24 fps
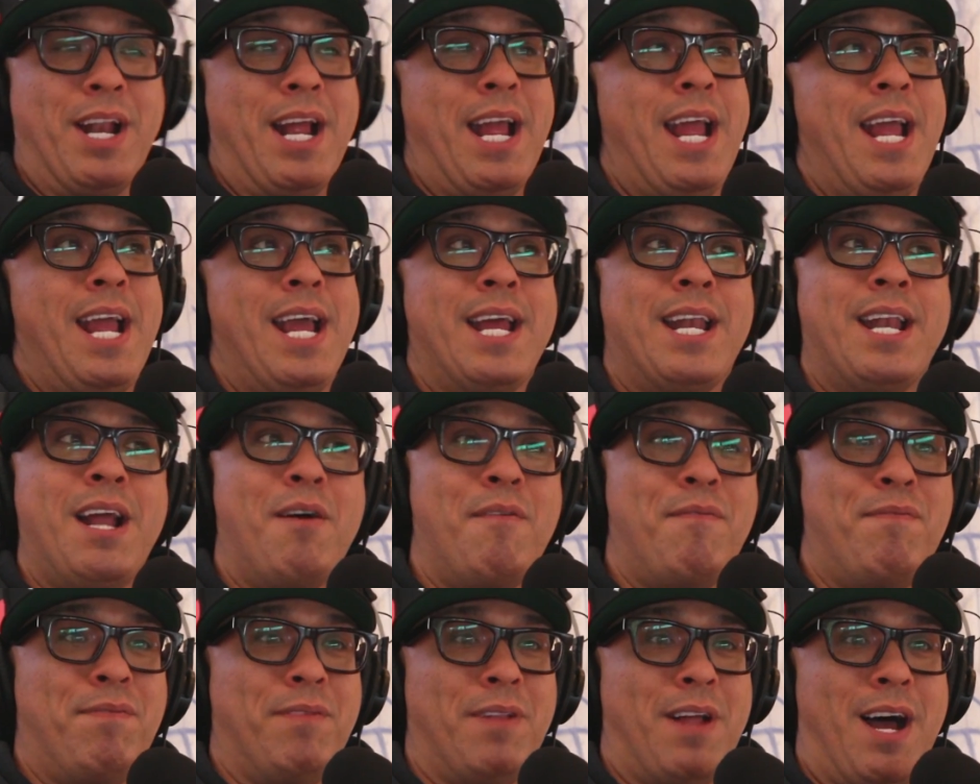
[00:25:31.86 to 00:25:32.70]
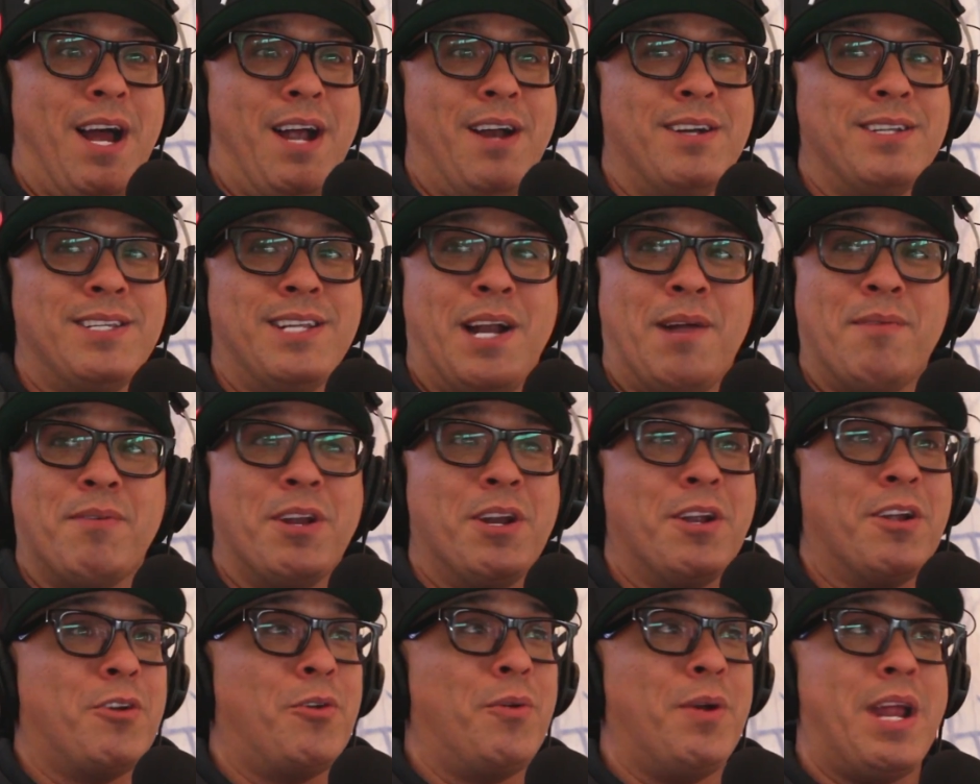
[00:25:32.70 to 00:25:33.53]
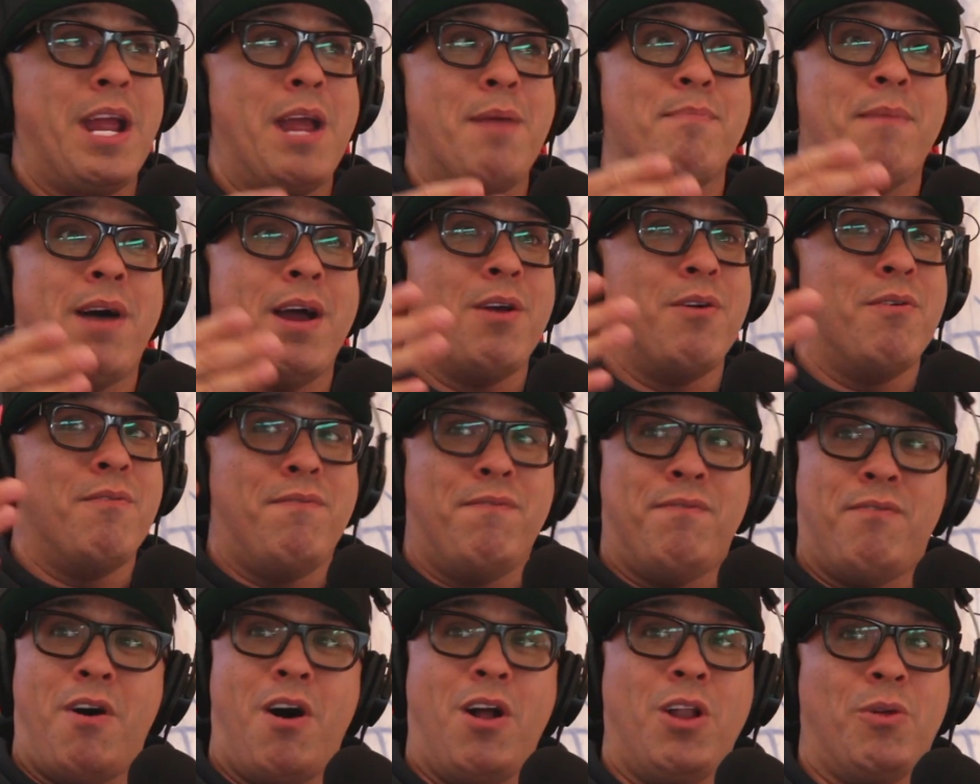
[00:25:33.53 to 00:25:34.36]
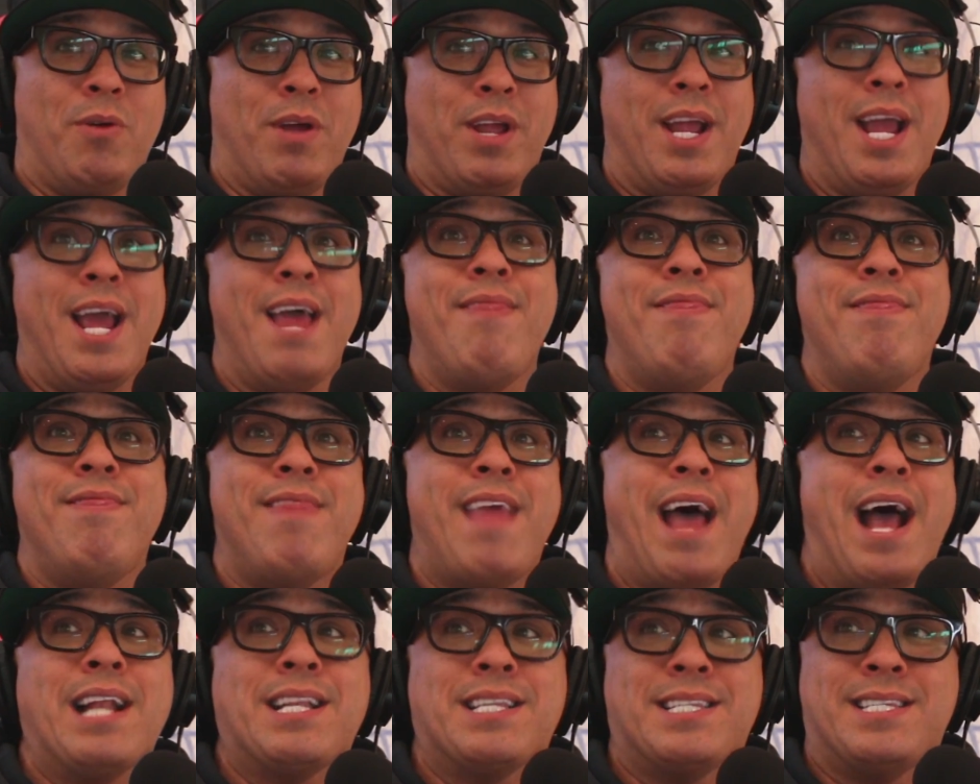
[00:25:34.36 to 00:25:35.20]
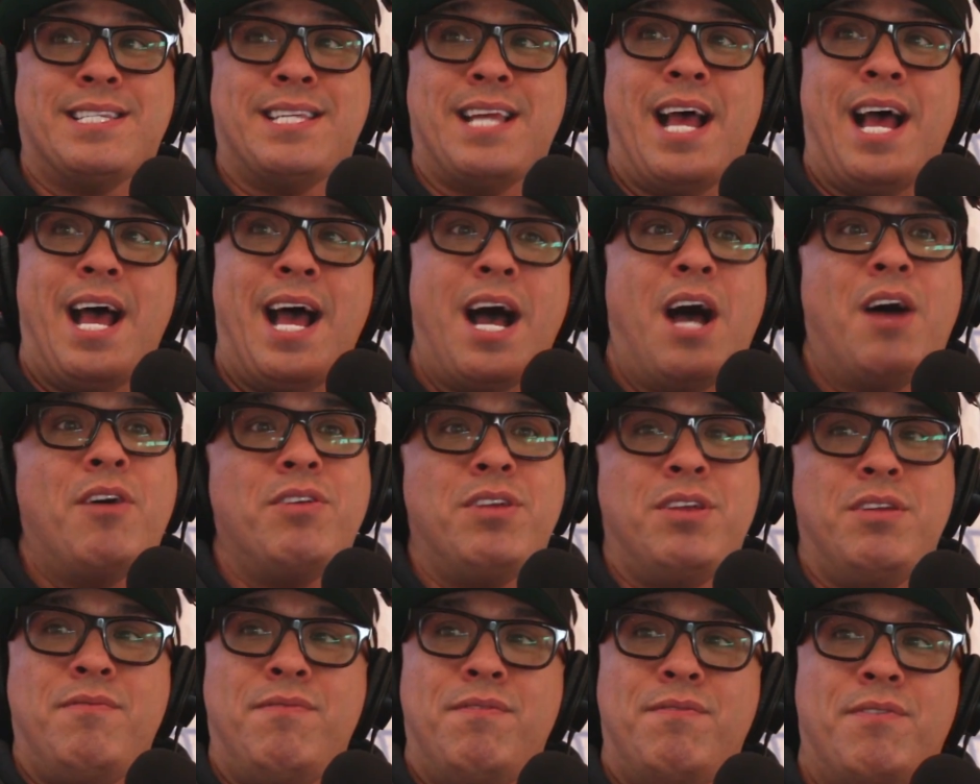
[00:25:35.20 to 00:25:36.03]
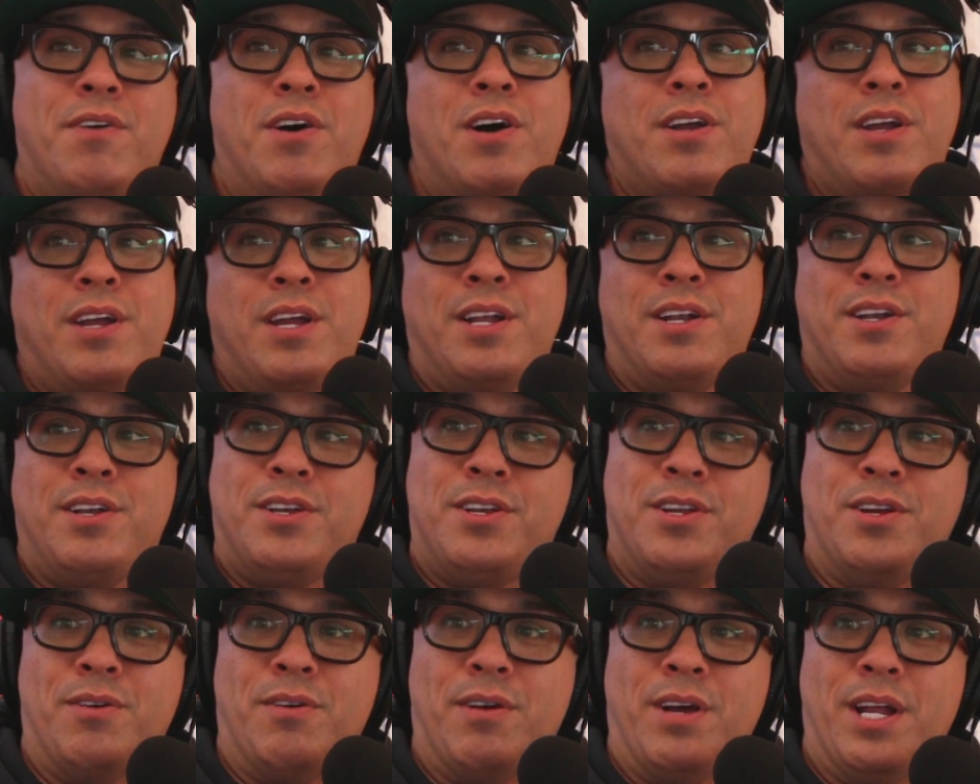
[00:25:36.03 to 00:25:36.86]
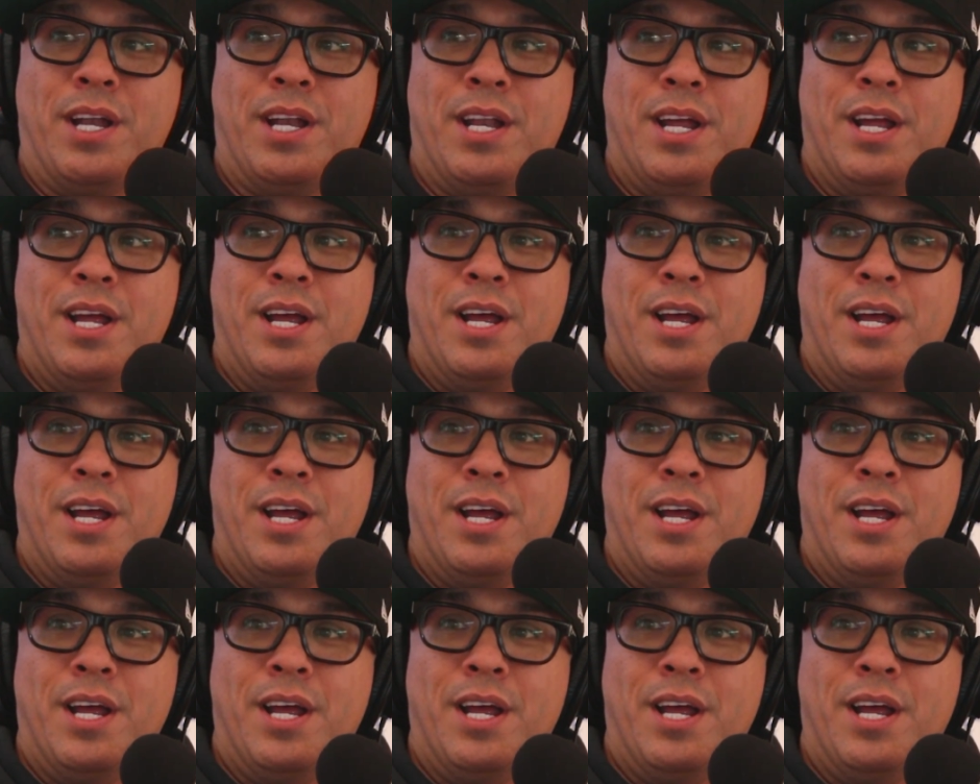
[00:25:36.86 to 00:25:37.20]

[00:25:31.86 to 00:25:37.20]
And I'm going to hand out flyers, and I'm going to create my own following. And that's how you fucking do it.